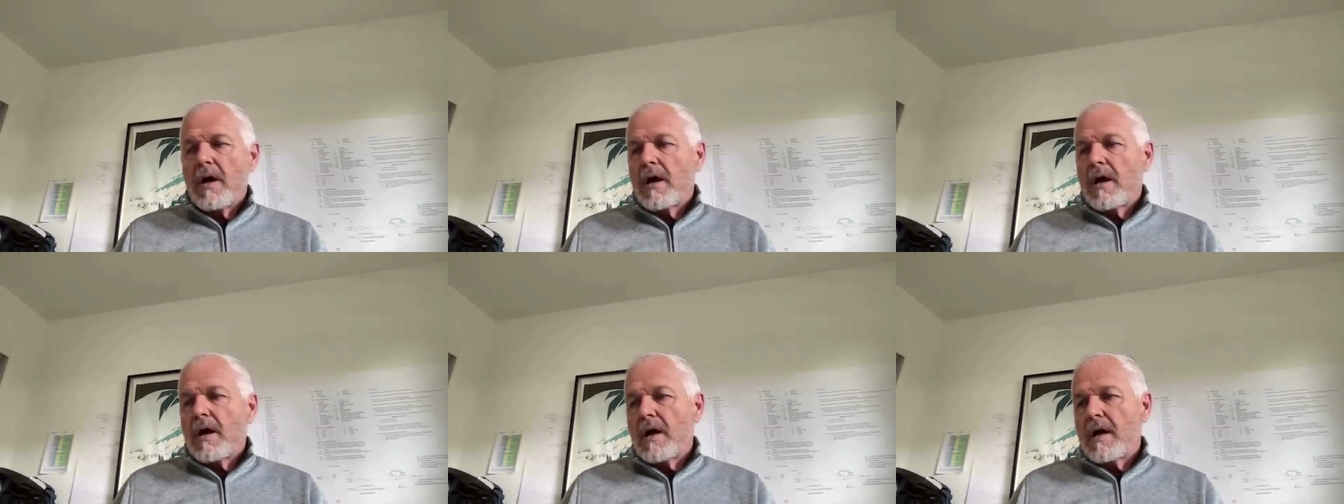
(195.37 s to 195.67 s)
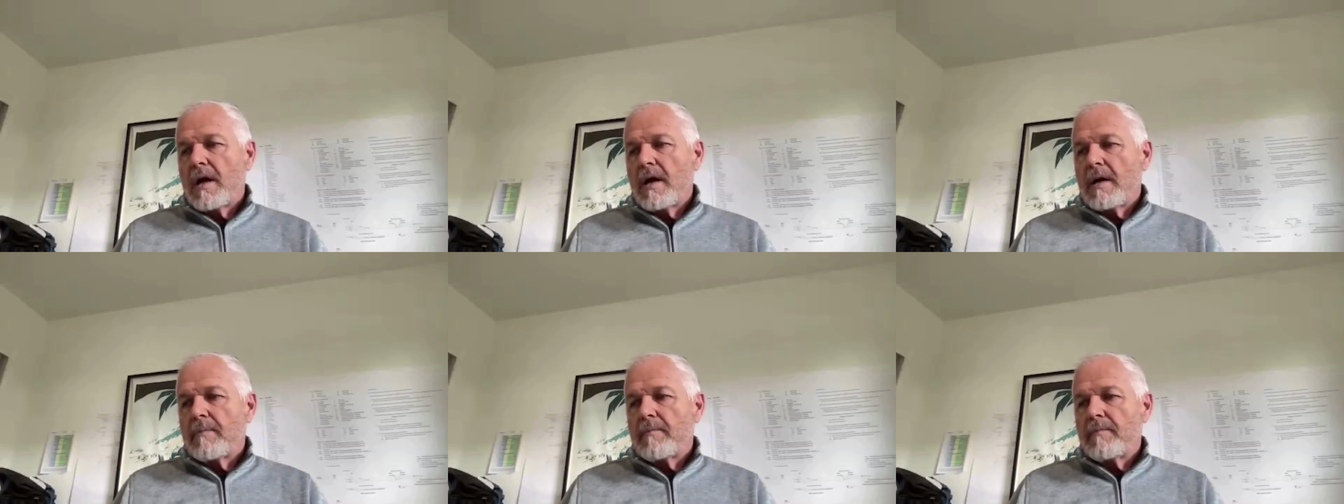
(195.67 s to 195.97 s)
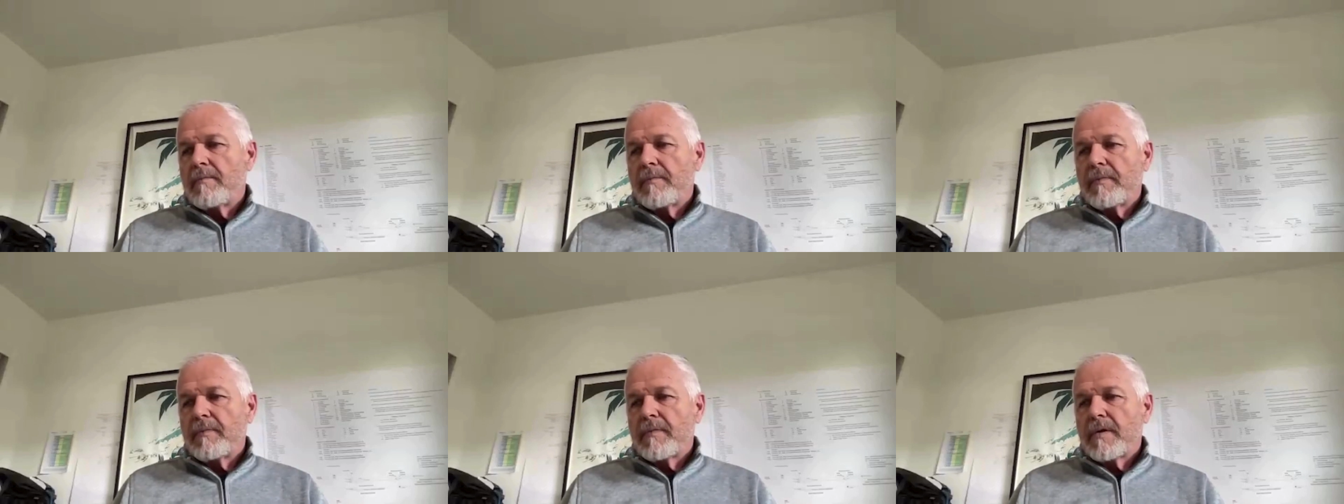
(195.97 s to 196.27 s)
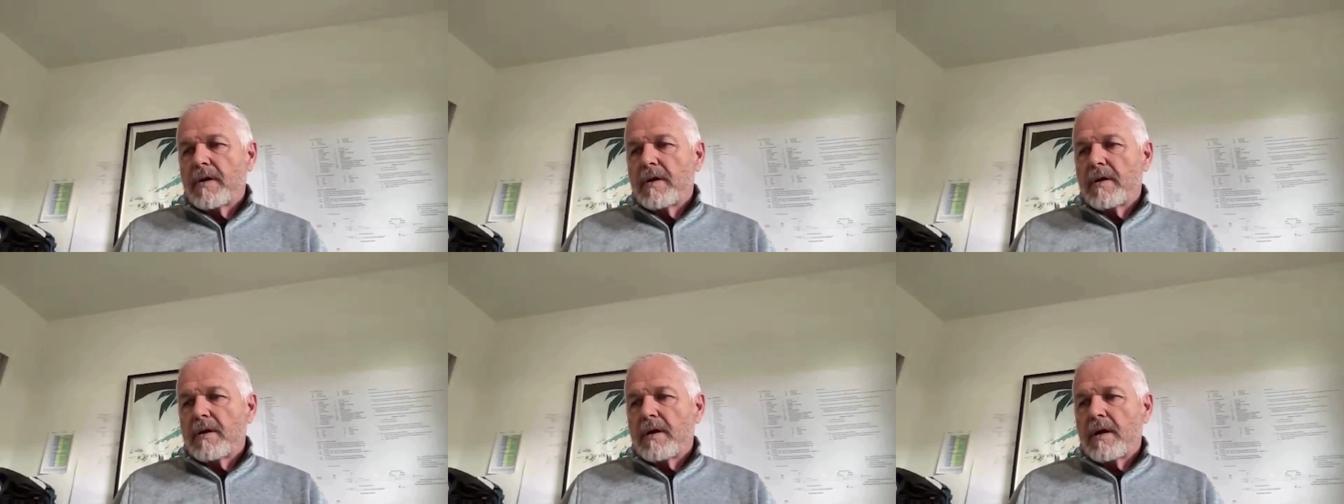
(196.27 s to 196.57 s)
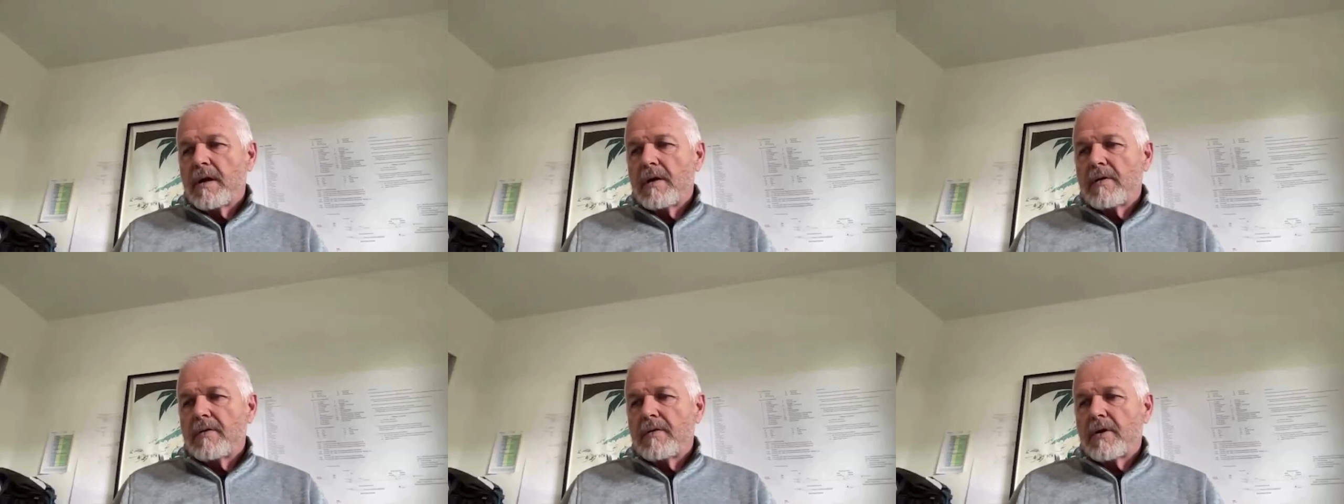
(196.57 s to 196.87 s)

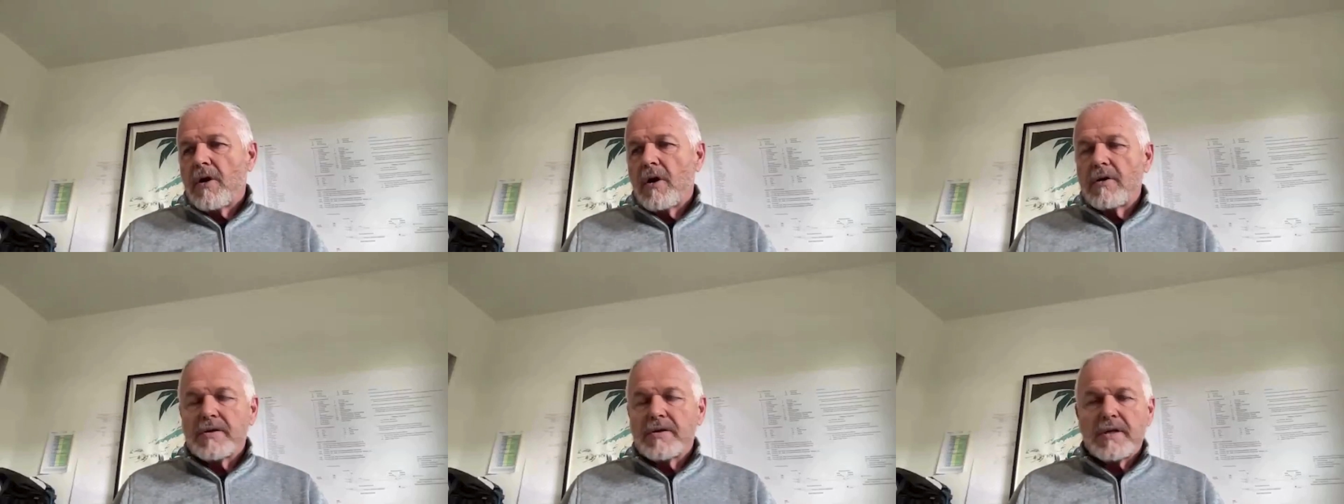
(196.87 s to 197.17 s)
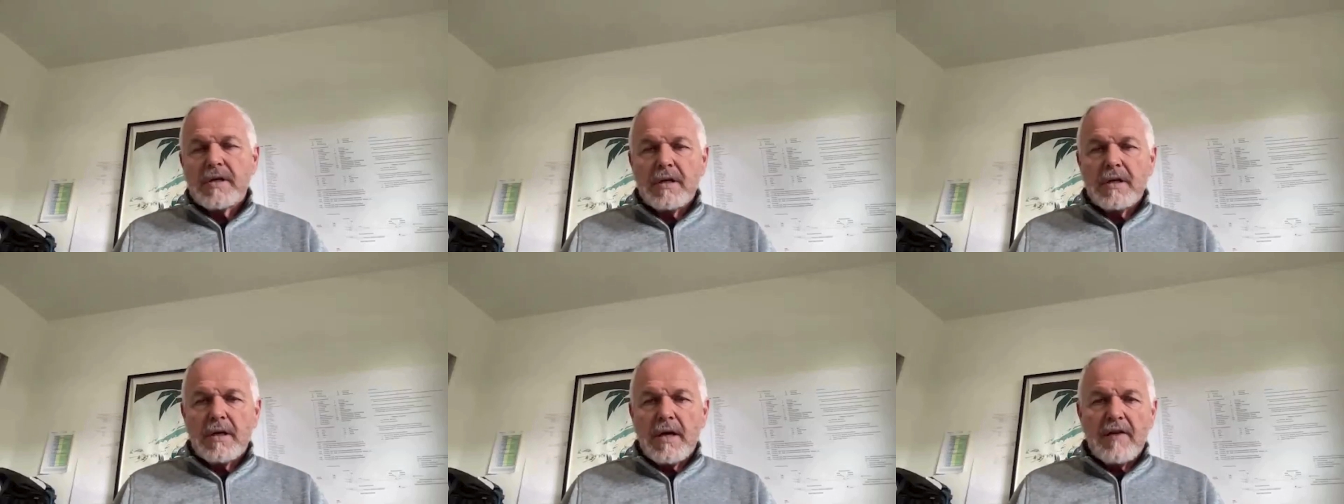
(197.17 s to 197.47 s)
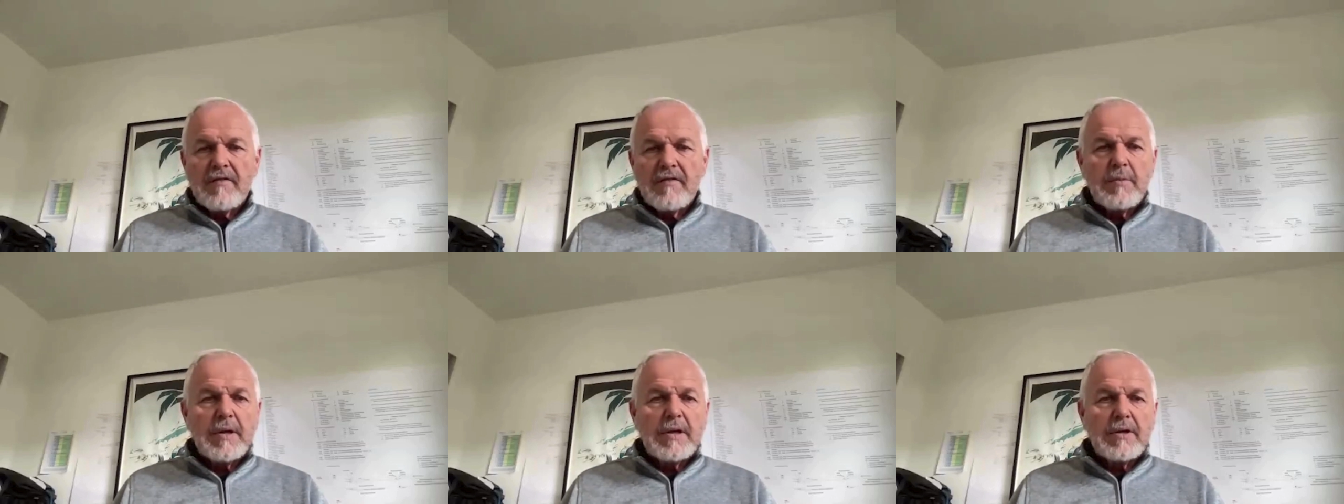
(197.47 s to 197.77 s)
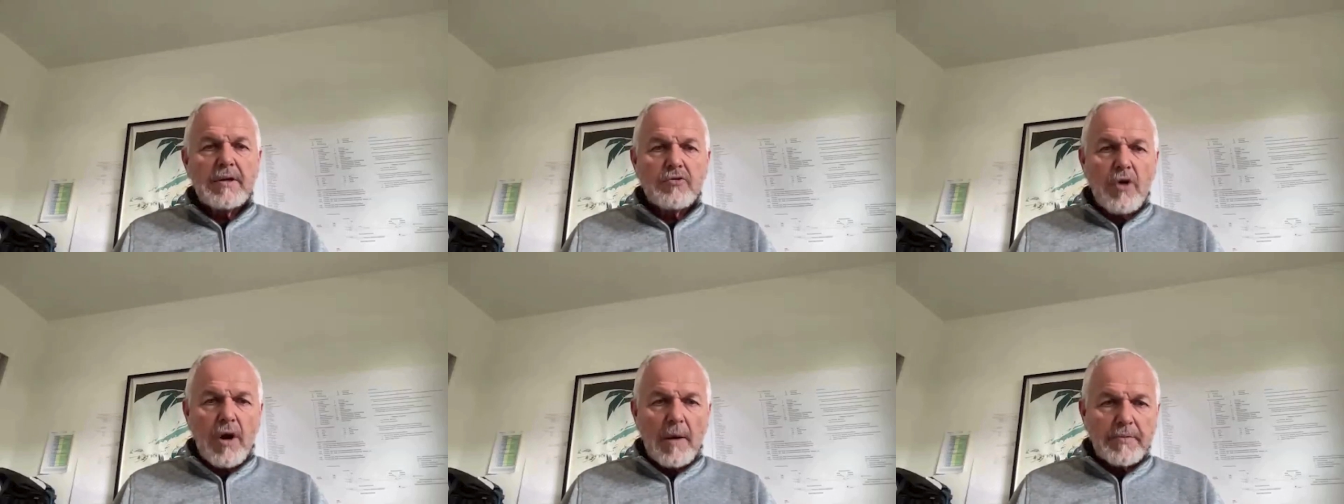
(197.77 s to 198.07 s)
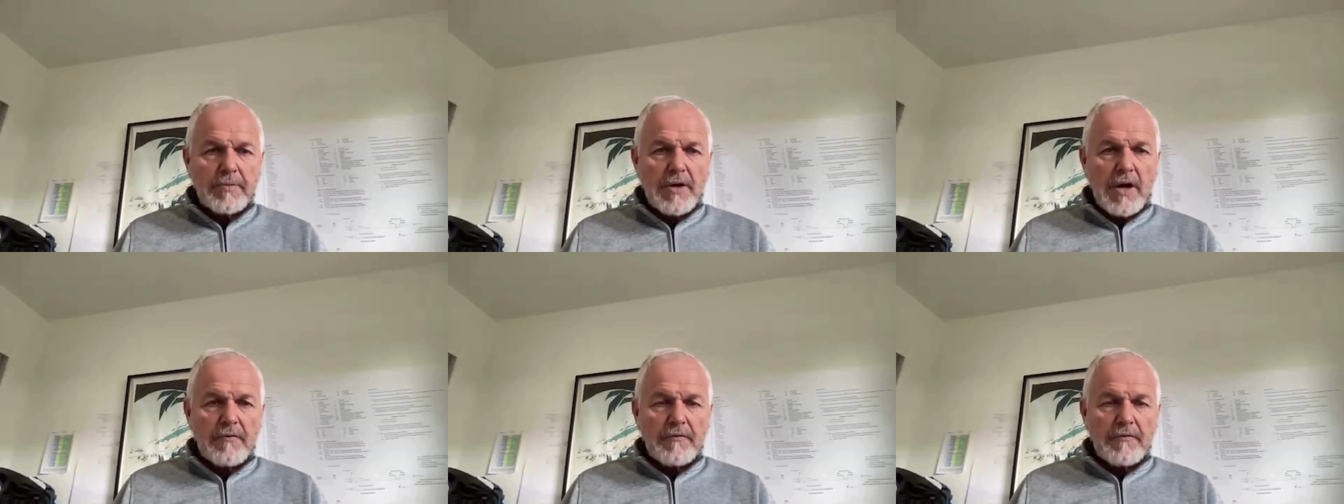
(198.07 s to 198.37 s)
the car is going to have to be
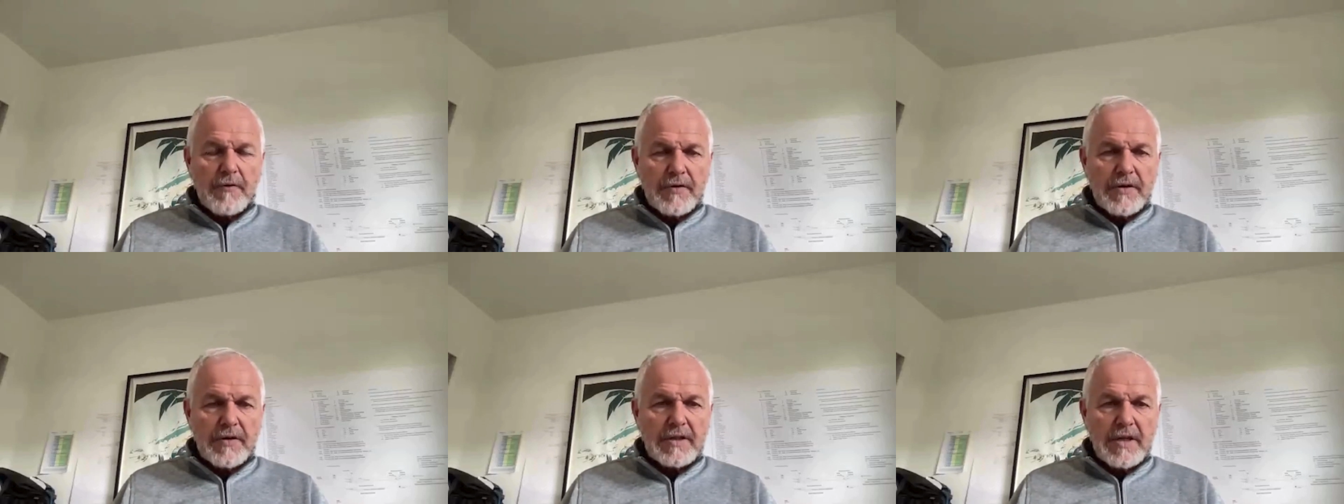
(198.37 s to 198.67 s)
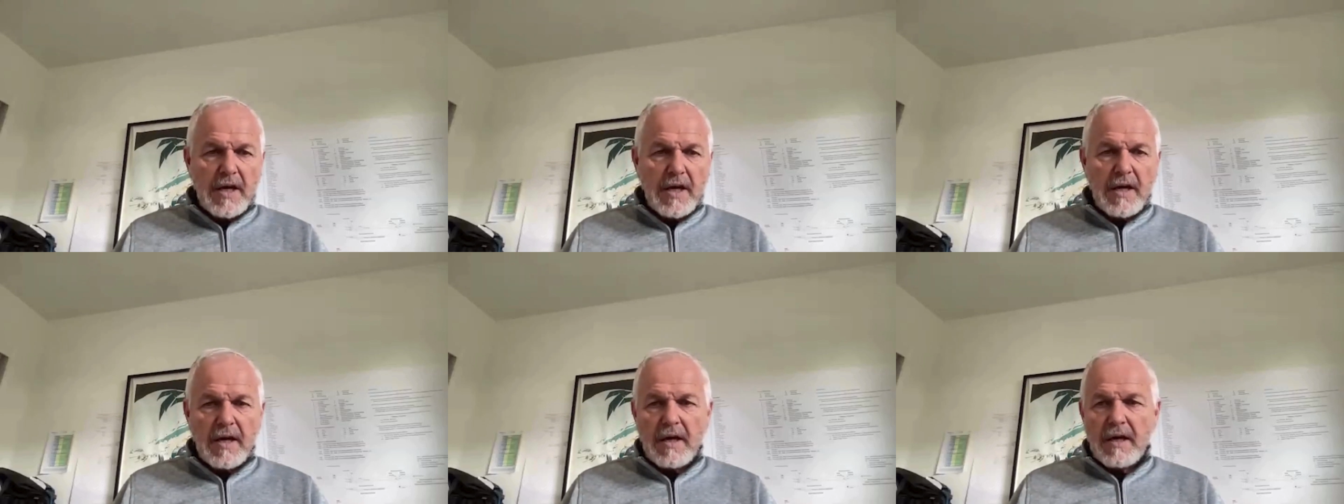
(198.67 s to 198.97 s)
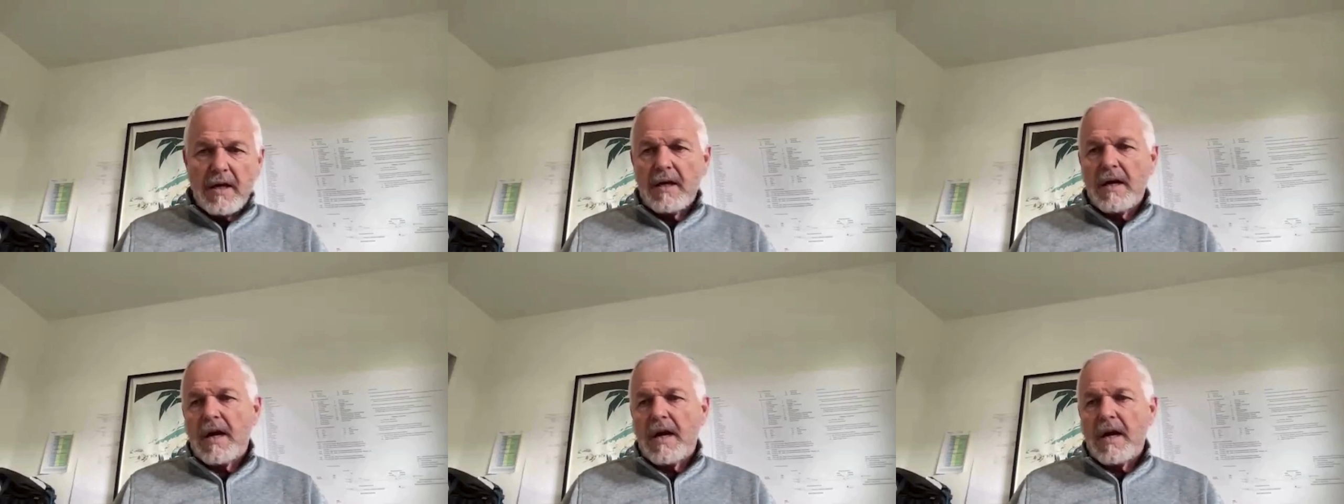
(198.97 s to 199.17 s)
dropped off for the day.